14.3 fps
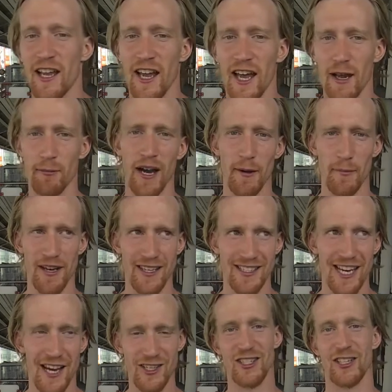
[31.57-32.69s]
at my
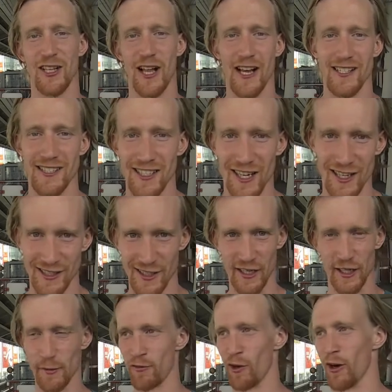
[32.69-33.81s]
meditation class that I
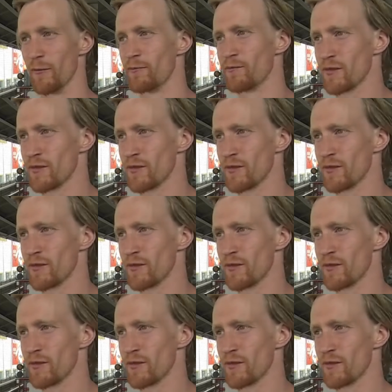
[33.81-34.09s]
signed up for.